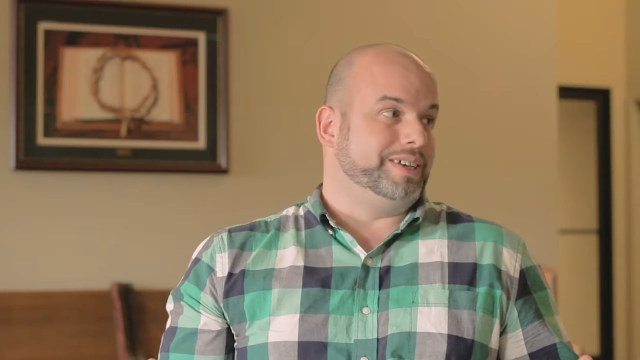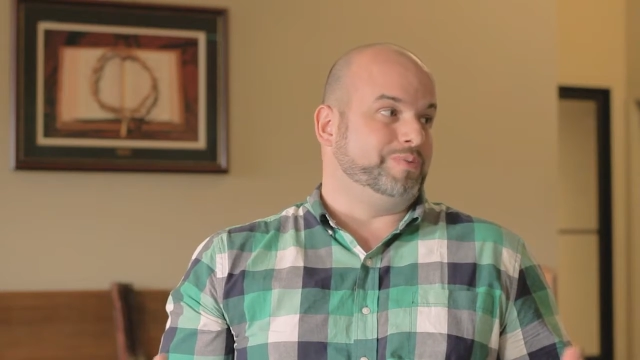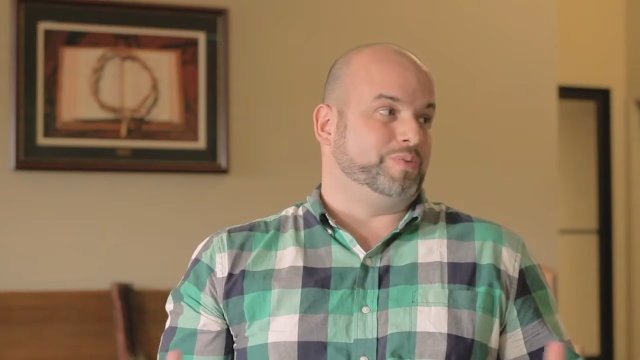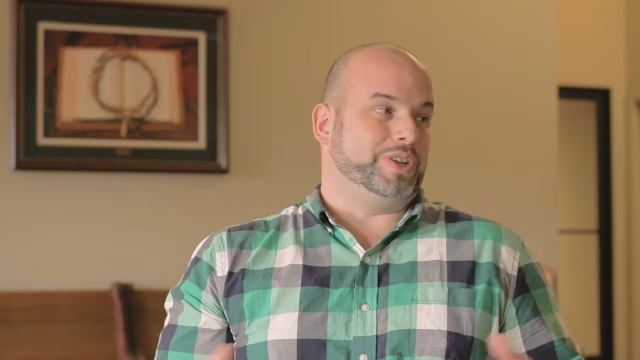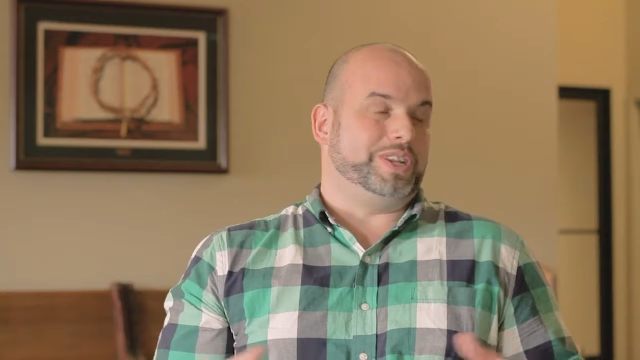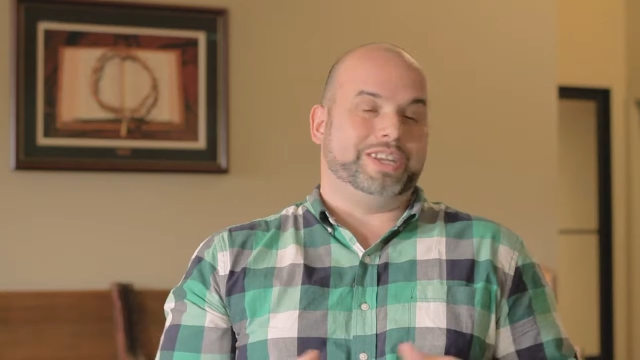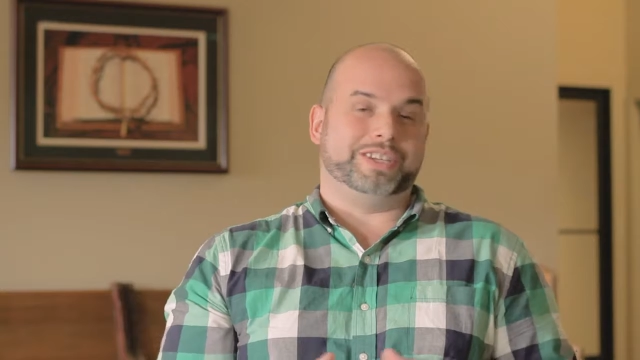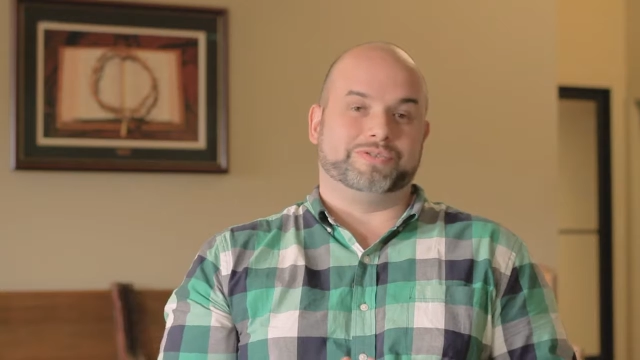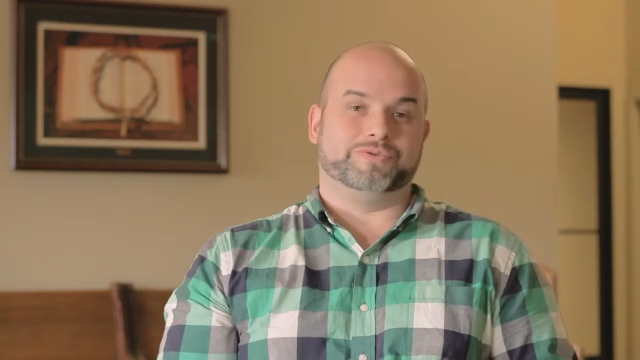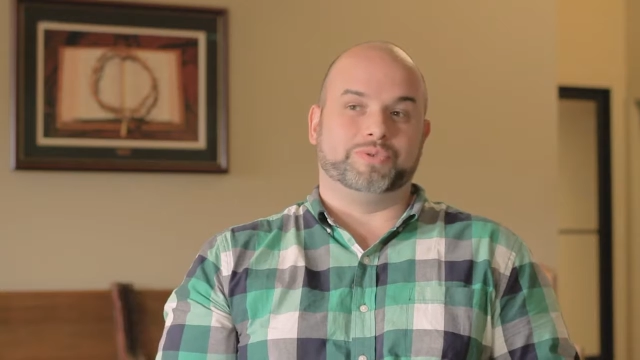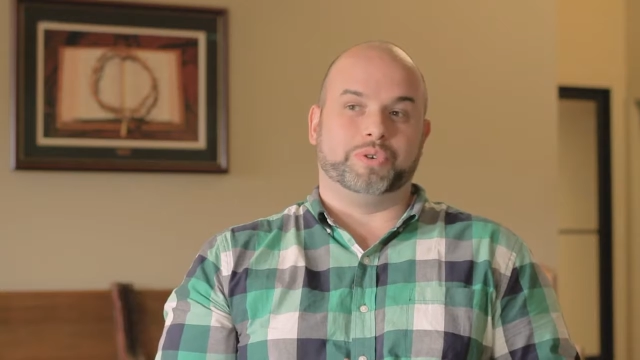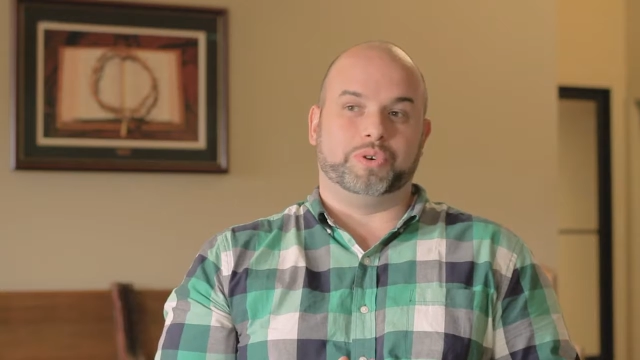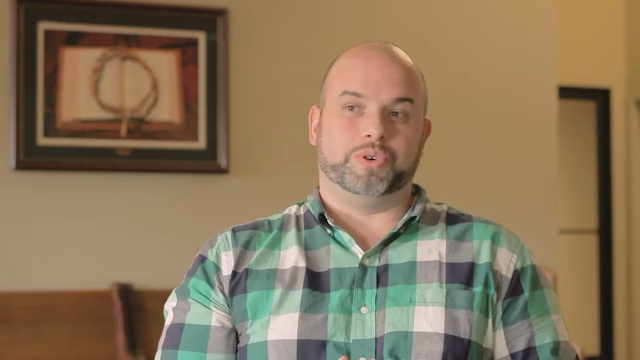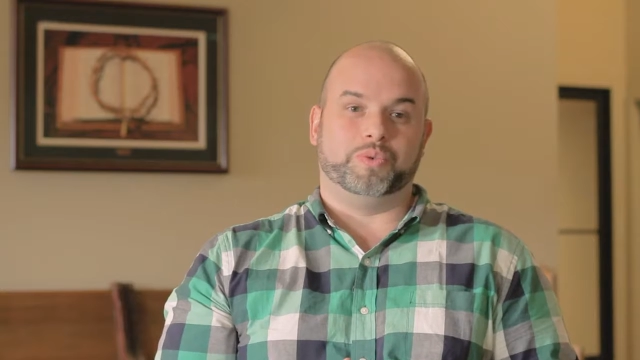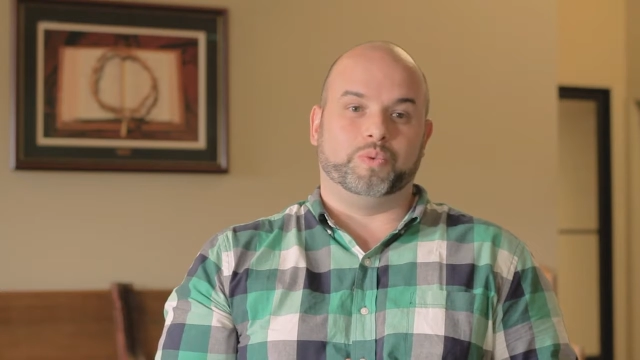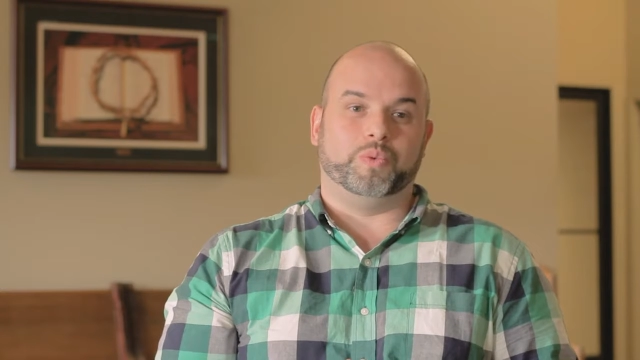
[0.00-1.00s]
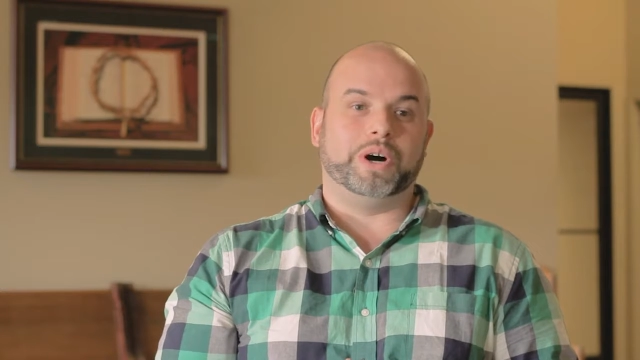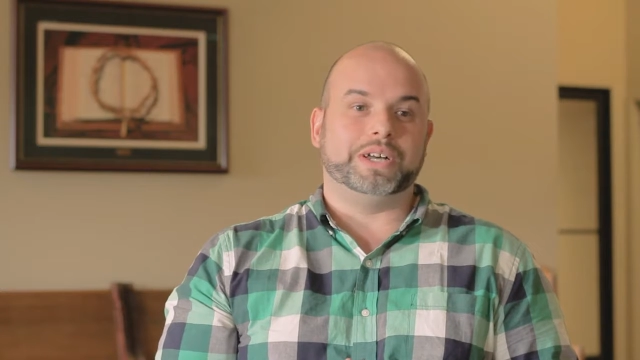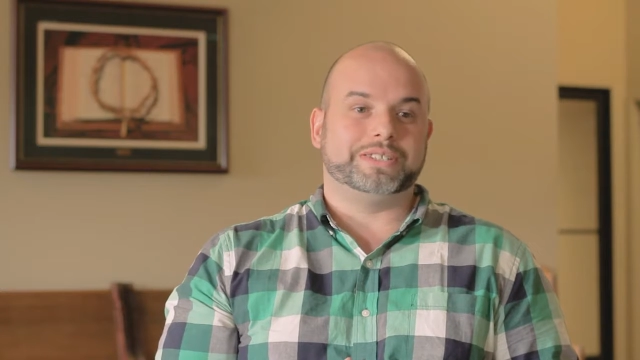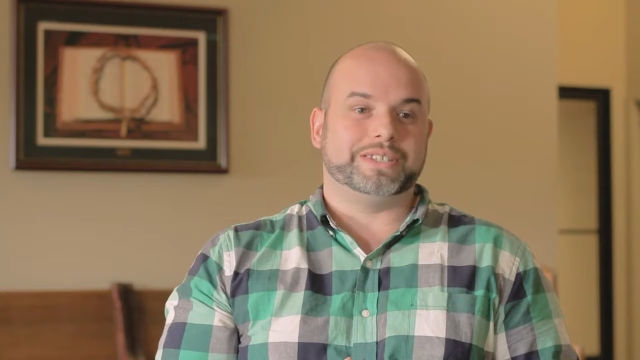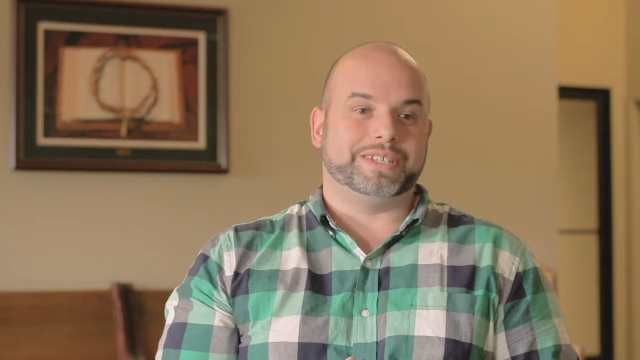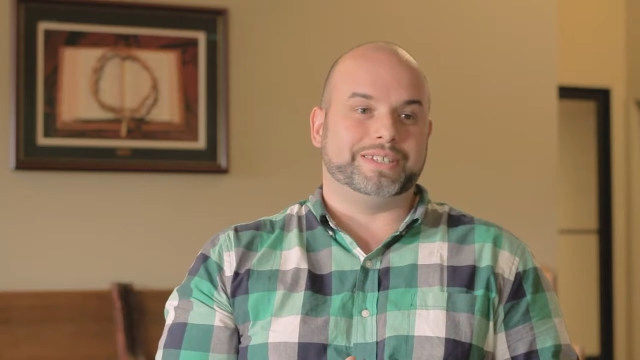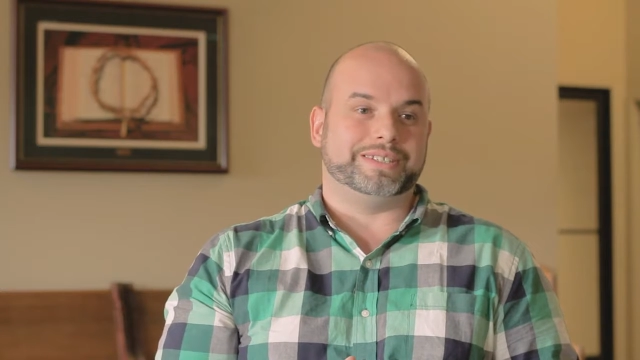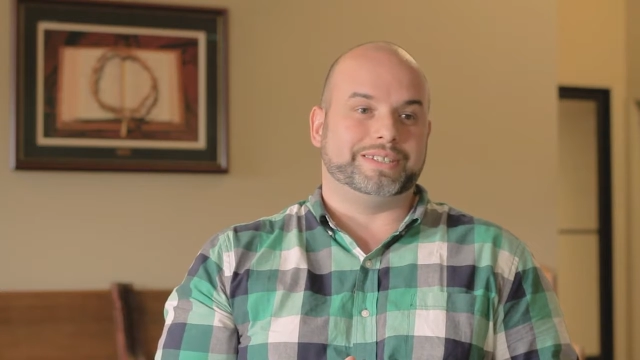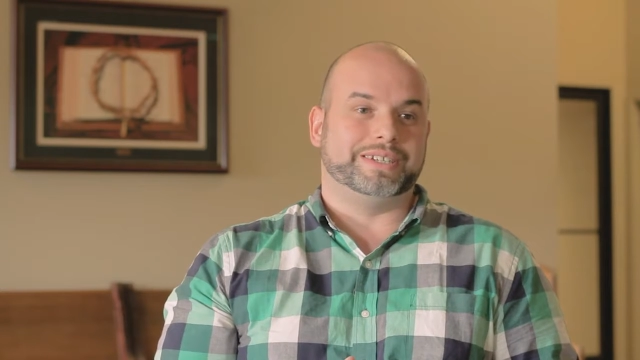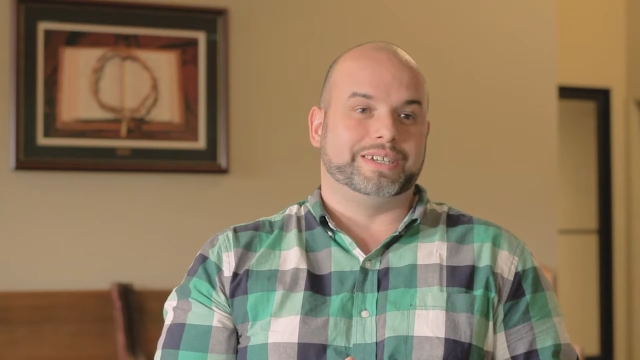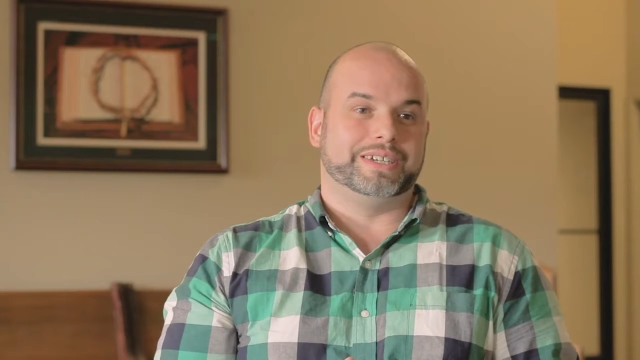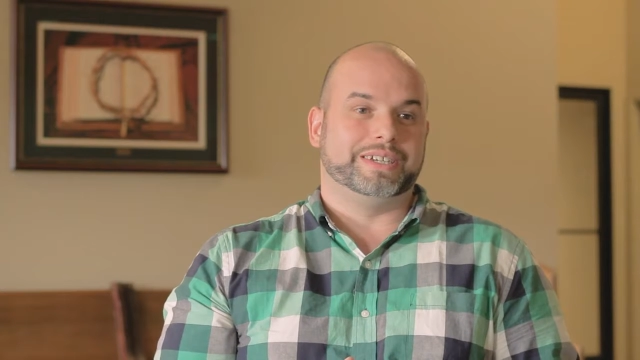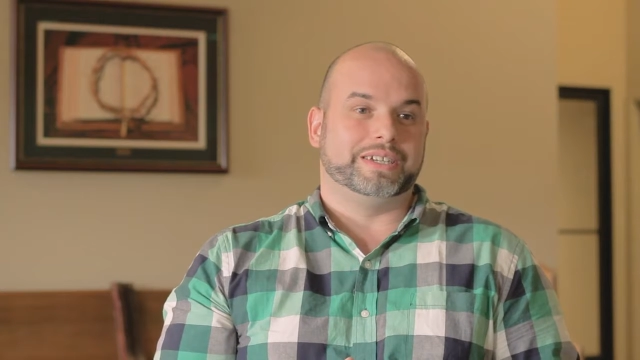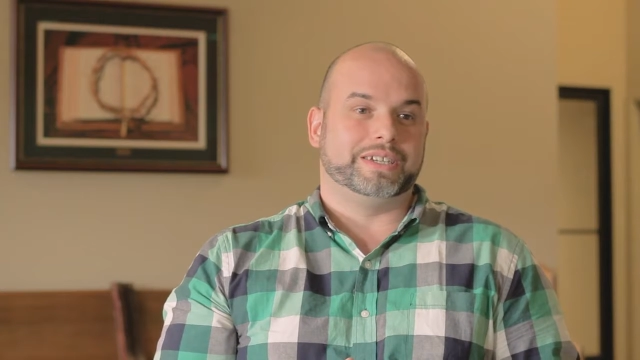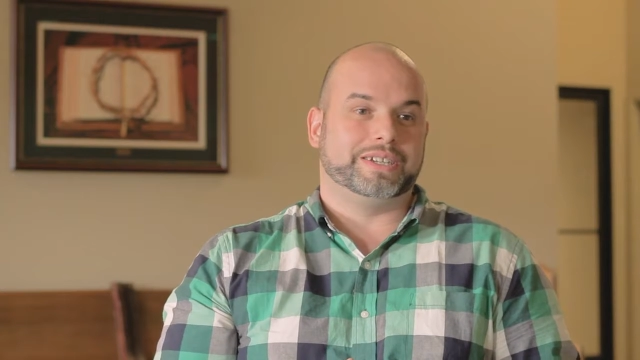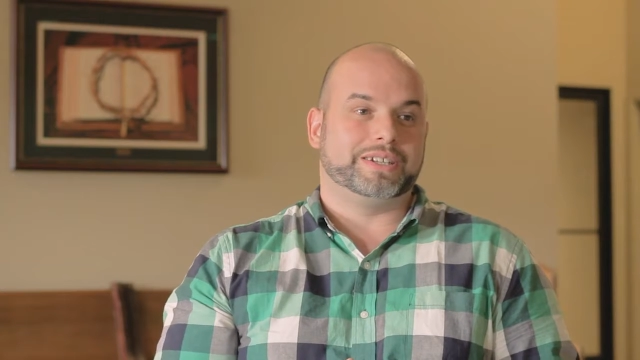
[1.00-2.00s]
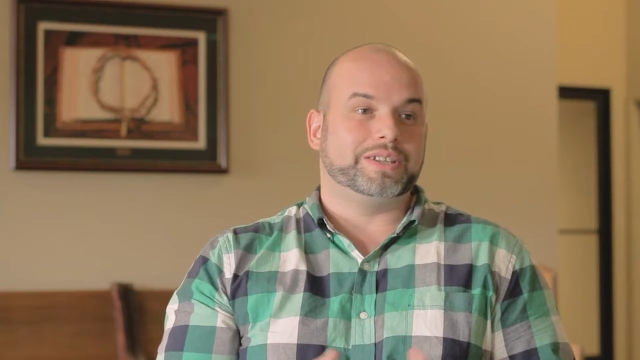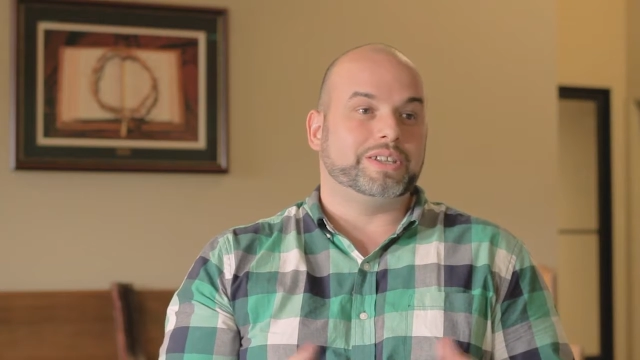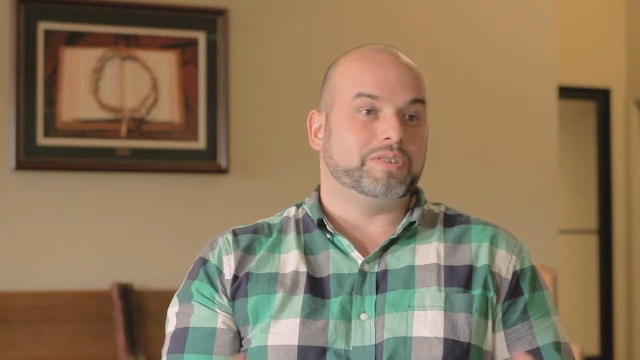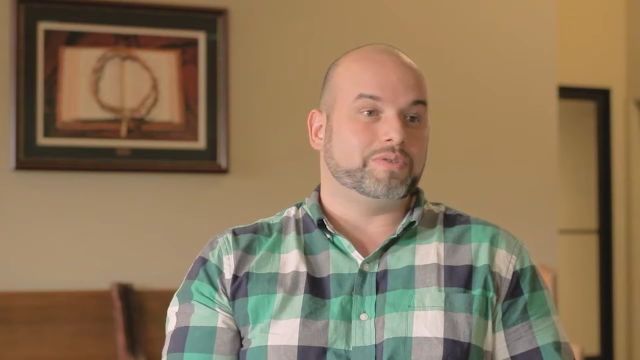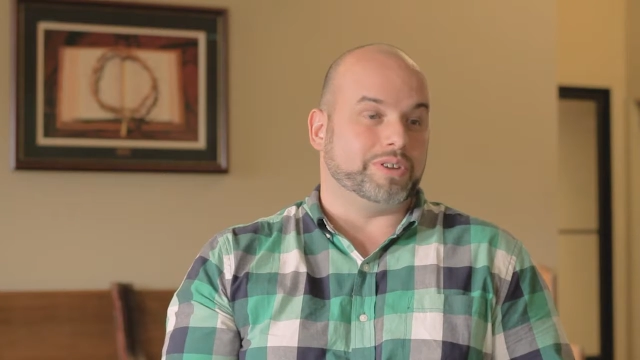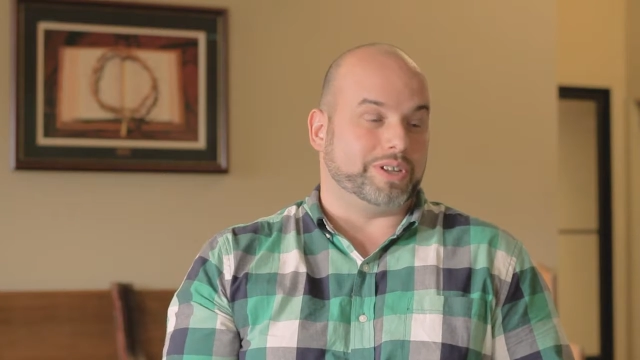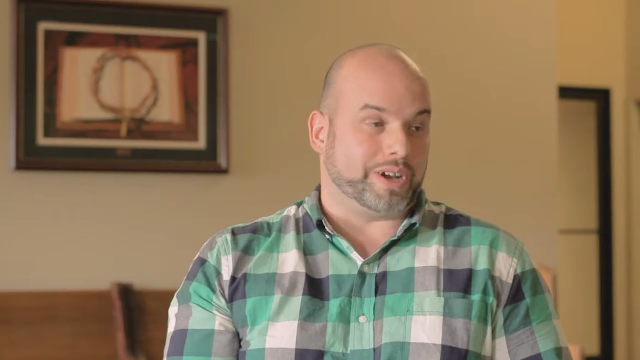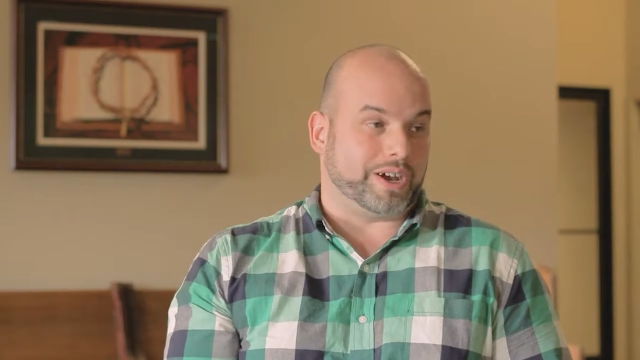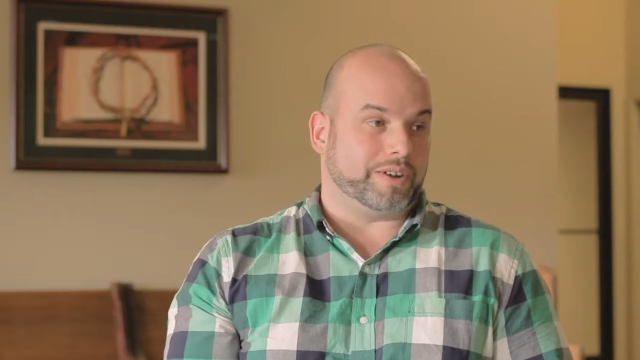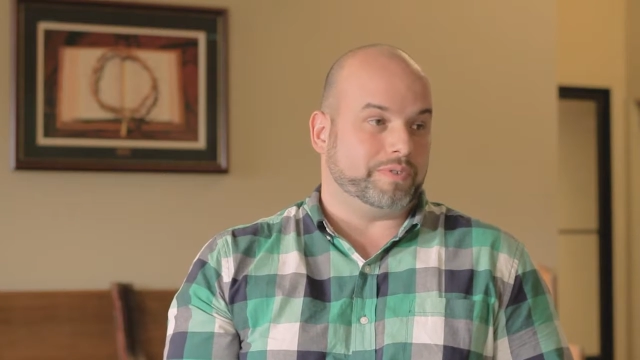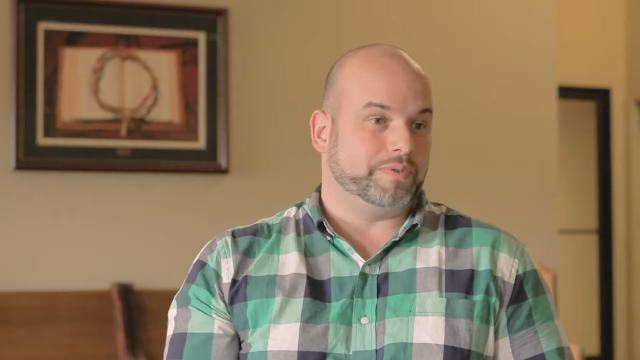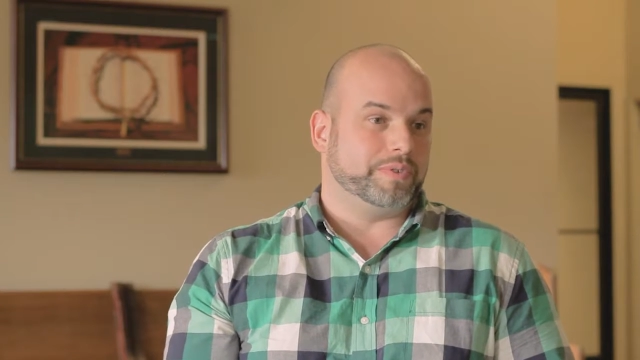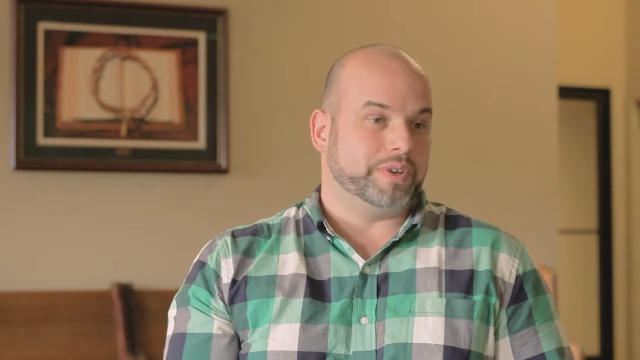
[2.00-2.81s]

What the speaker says: when His role wasn't clear enough,